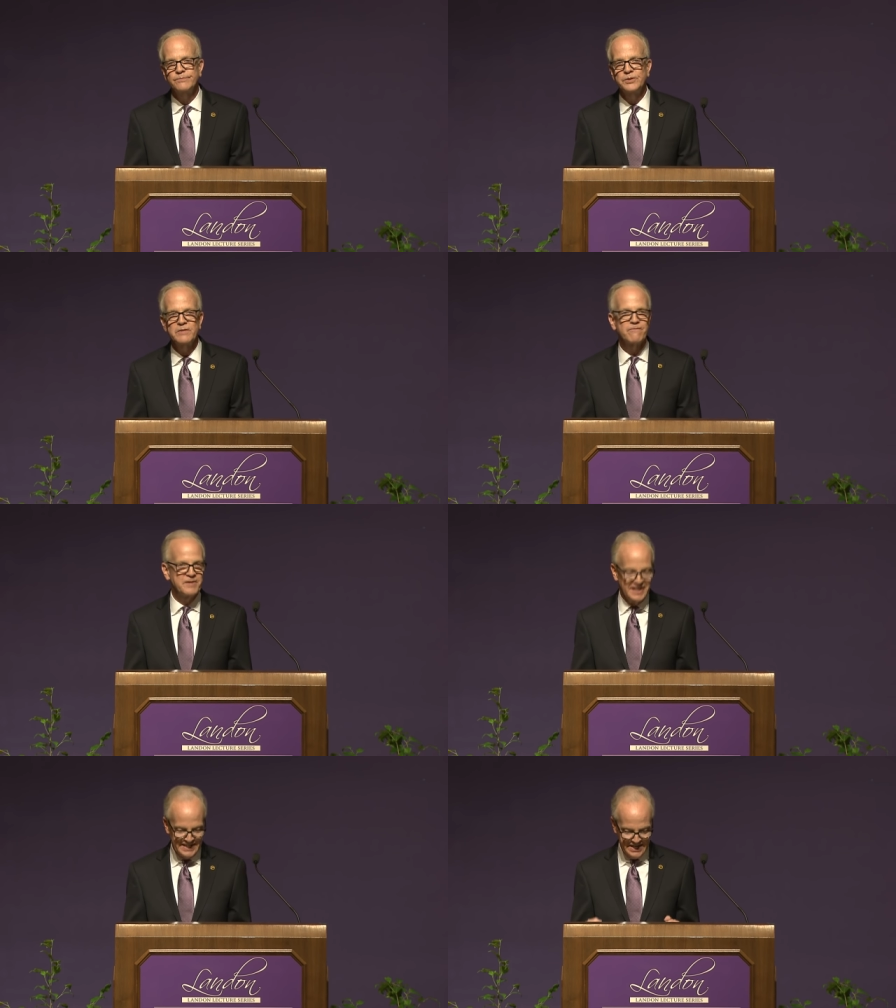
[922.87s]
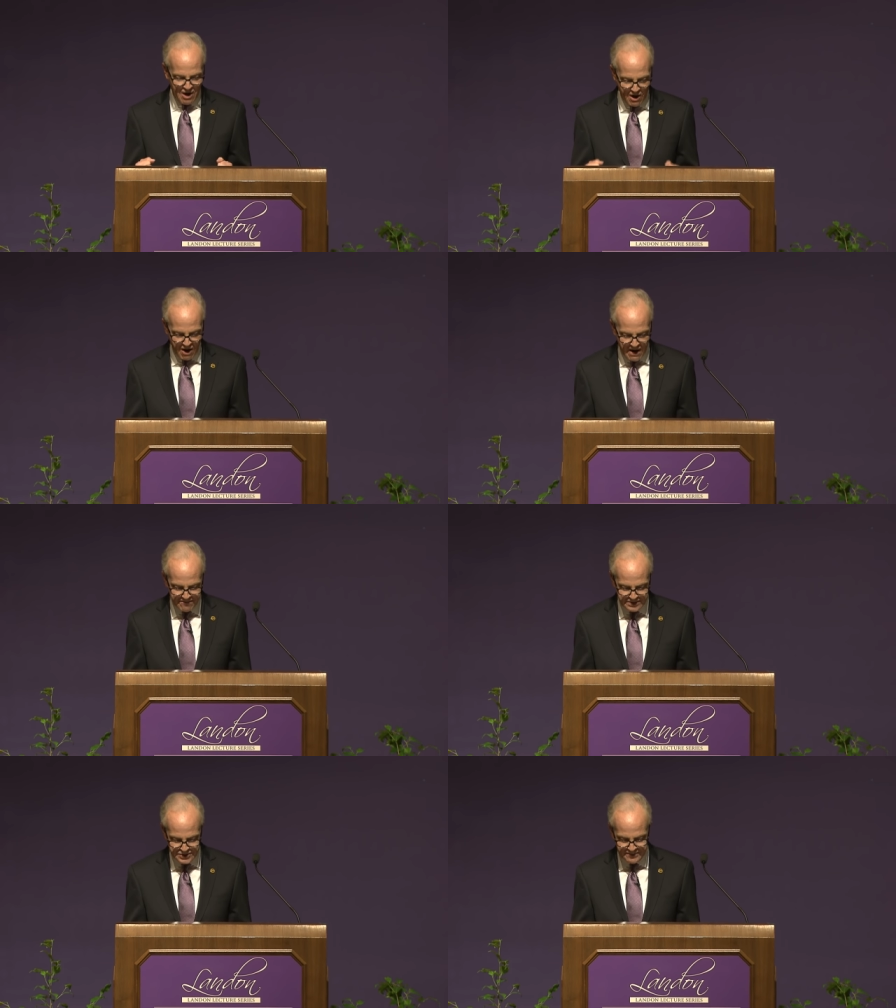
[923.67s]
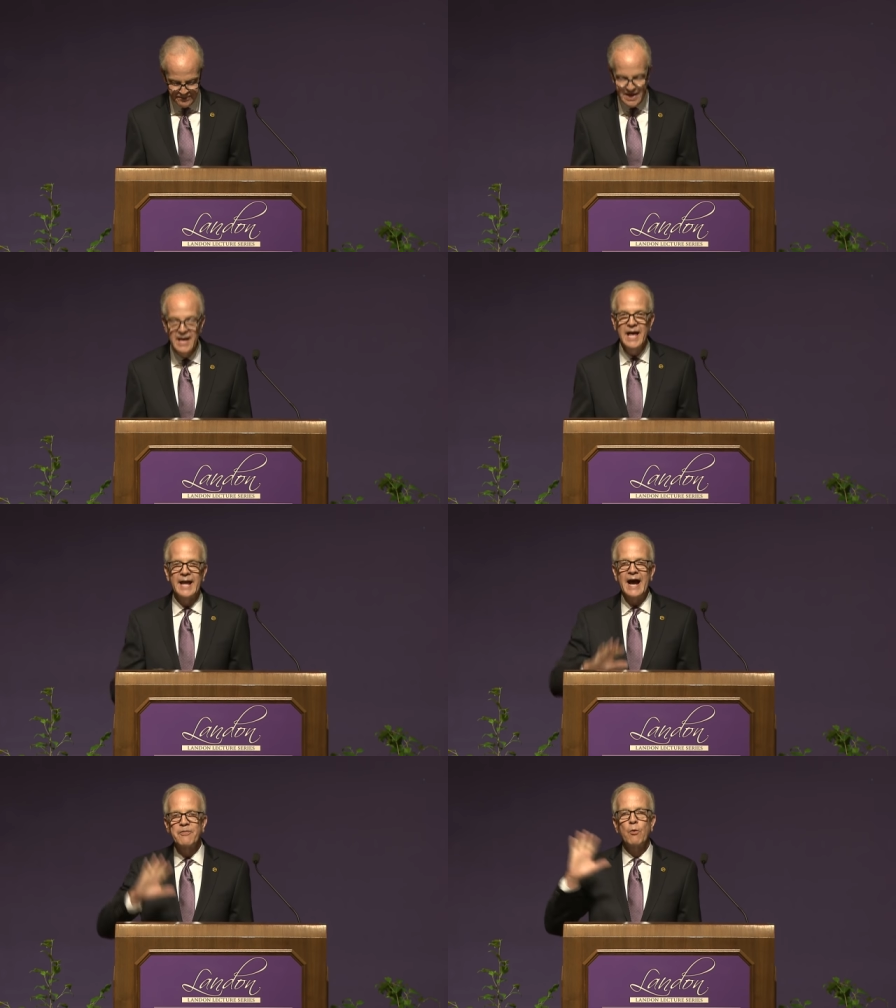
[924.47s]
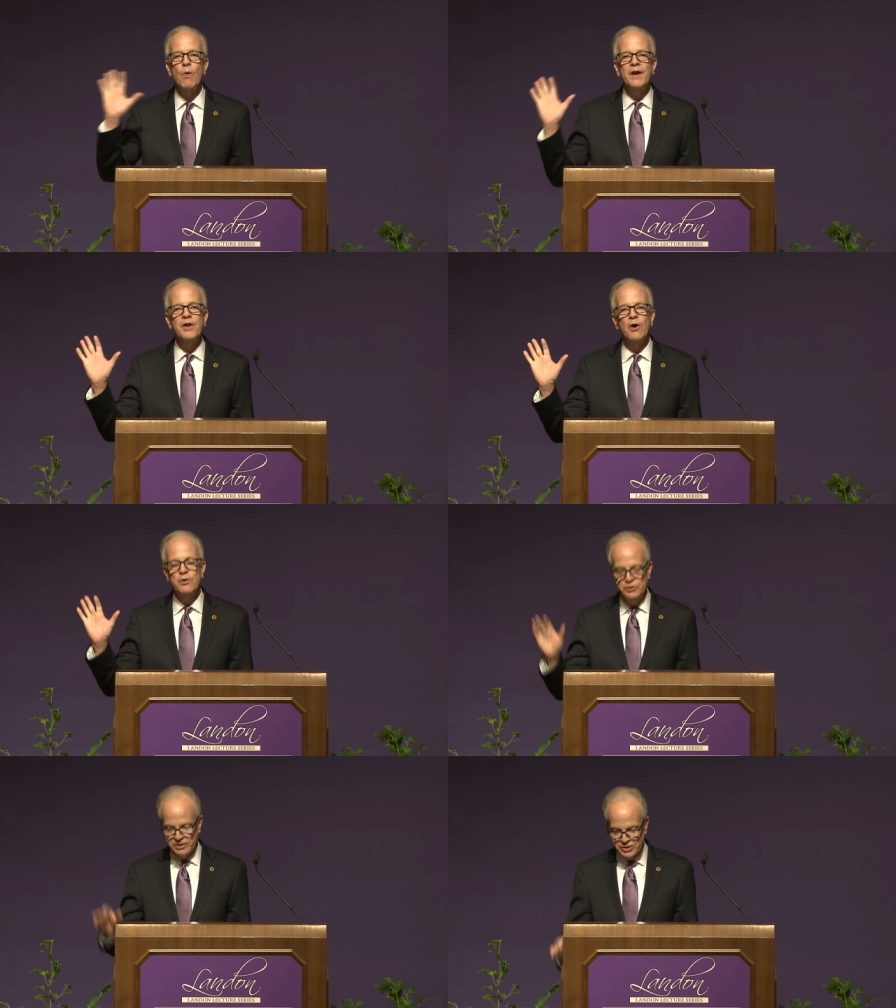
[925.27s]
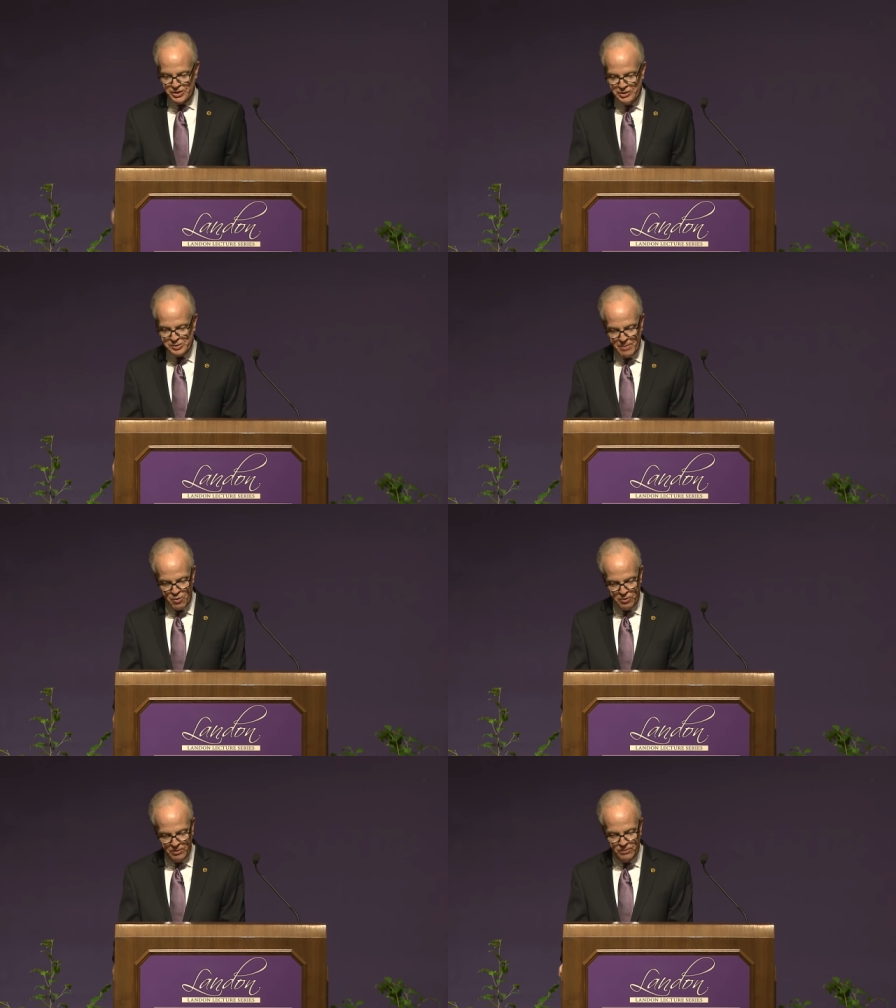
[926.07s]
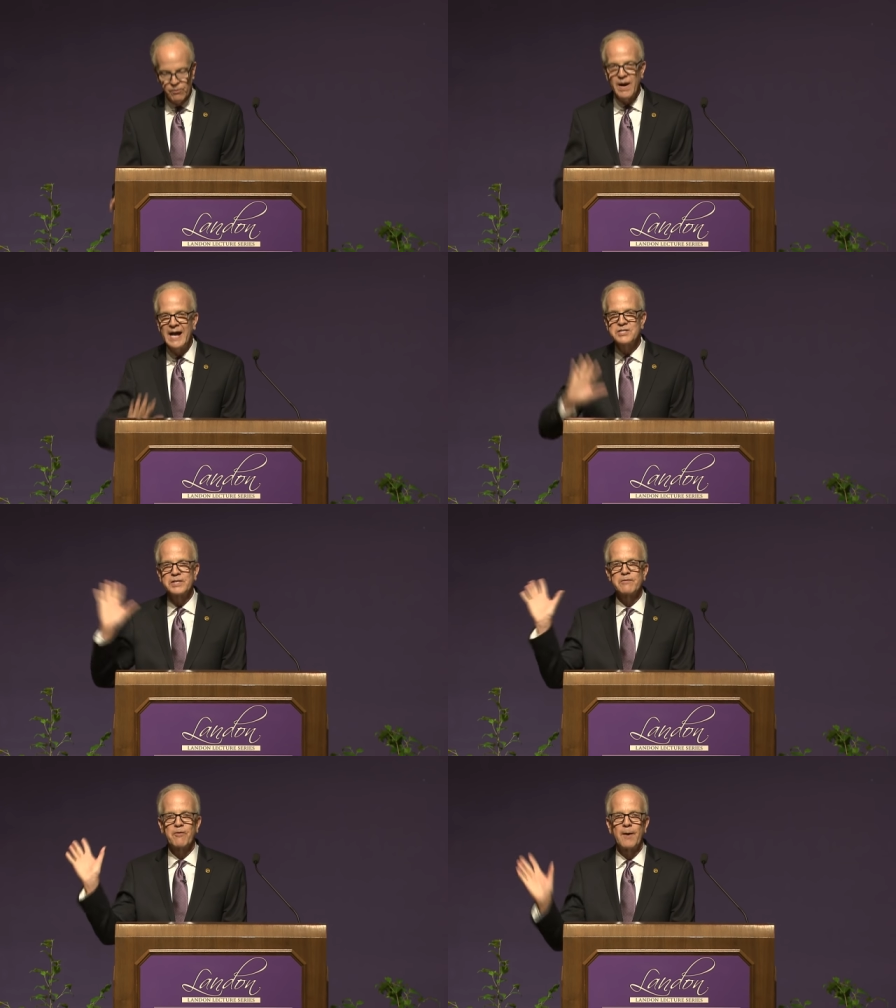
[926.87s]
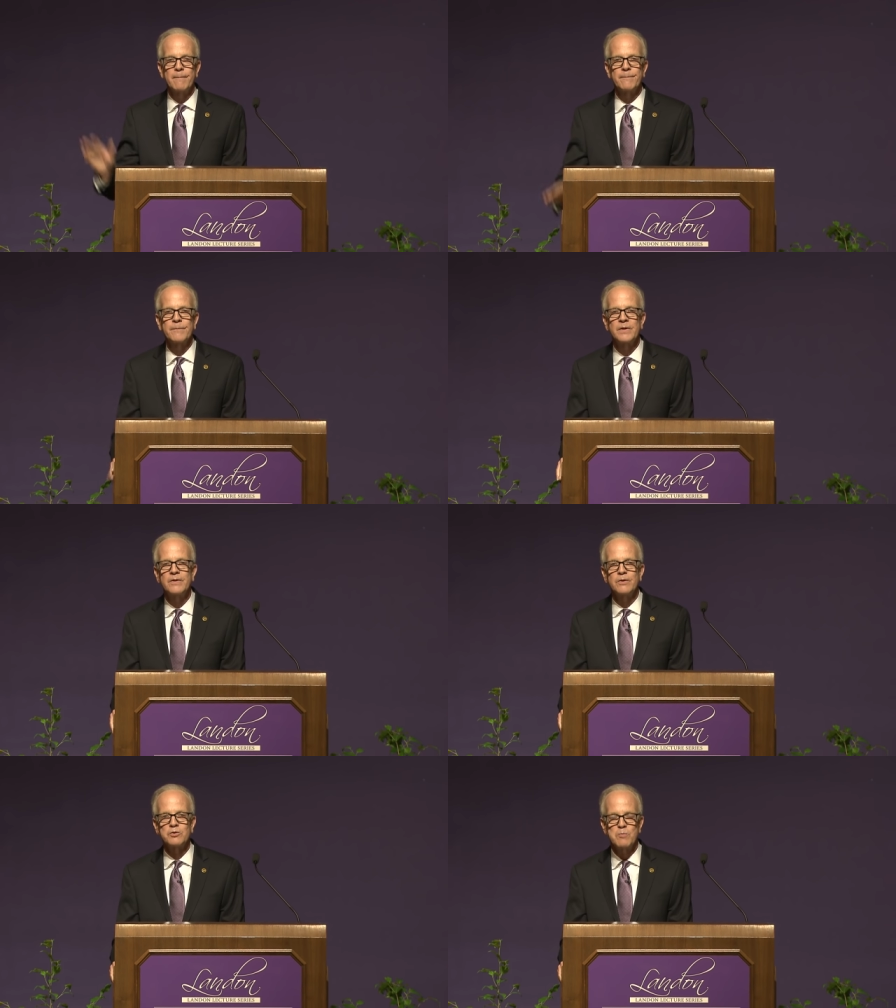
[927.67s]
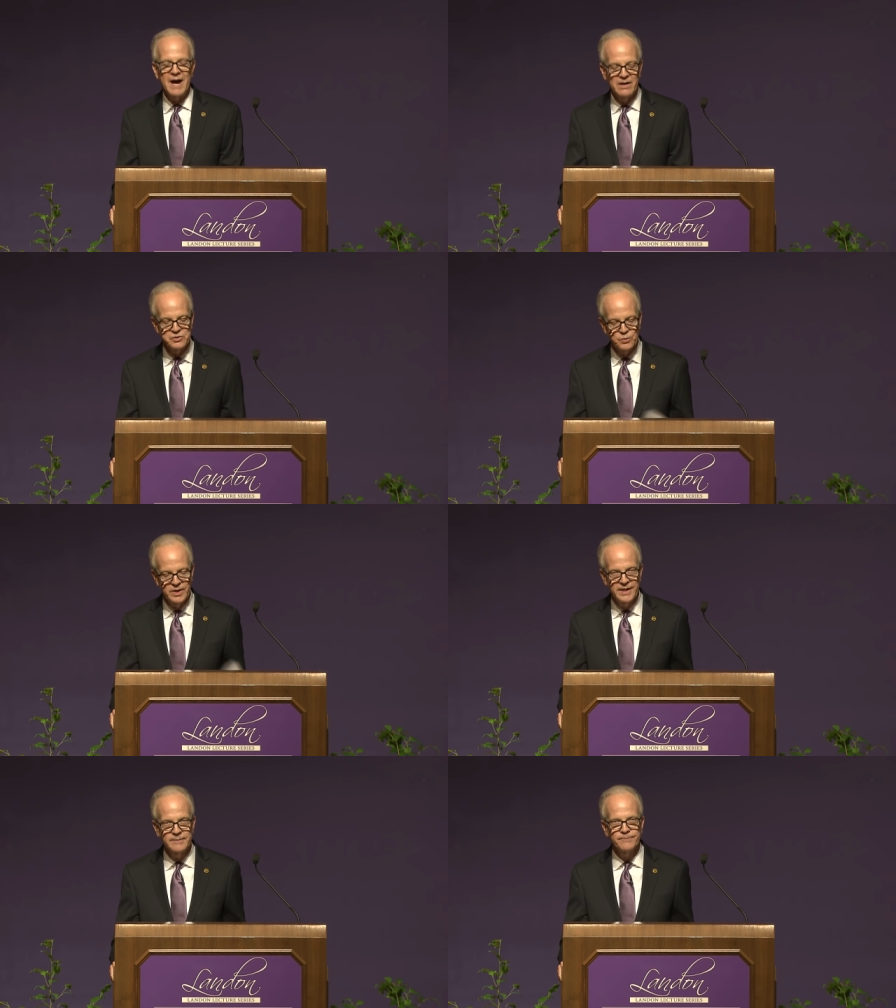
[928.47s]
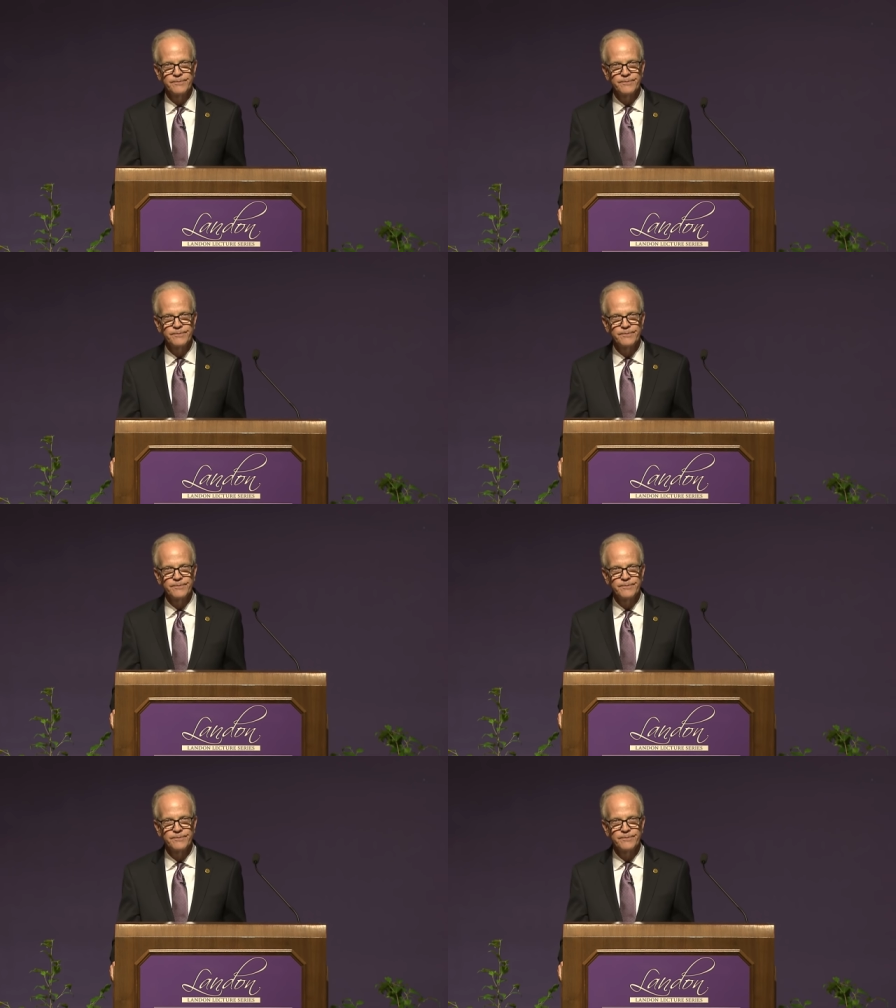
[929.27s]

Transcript: You could feel it in our office. And out the window, you could see smoke rising from those miles away.